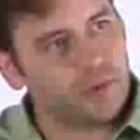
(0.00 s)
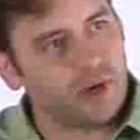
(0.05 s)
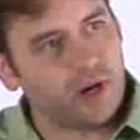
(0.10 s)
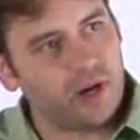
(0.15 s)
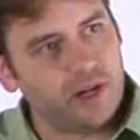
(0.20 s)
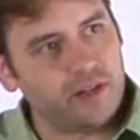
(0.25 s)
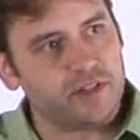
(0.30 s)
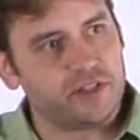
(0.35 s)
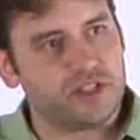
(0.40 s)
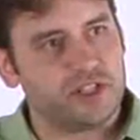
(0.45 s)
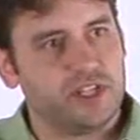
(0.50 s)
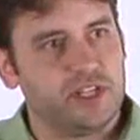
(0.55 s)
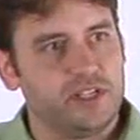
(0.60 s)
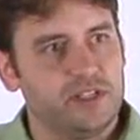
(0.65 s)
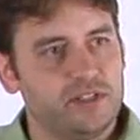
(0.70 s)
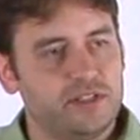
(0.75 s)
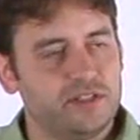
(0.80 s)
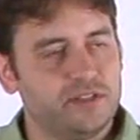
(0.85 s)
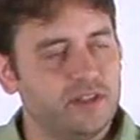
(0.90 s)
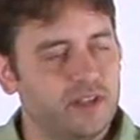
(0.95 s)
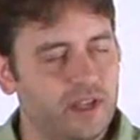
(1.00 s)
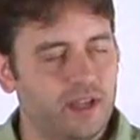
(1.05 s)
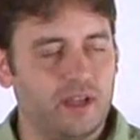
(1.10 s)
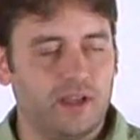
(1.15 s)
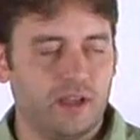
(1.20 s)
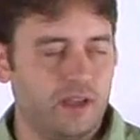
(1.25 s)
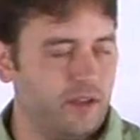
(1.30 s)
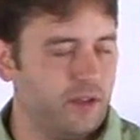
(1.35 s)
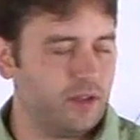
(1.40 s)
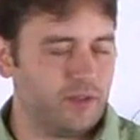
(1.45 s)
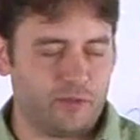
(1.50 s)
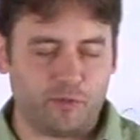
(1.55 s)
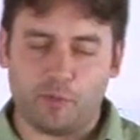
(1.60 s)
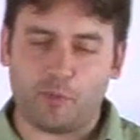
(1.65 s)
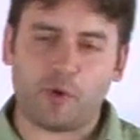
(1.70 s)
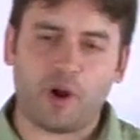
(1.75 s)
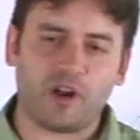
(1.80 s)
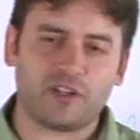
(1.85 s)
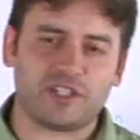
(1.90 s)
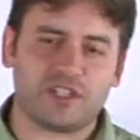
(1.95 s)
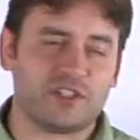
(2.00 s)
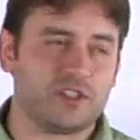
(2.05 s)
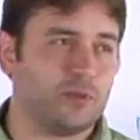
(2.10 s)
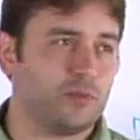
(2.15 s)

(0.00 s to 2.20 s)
behind the scenes, through a process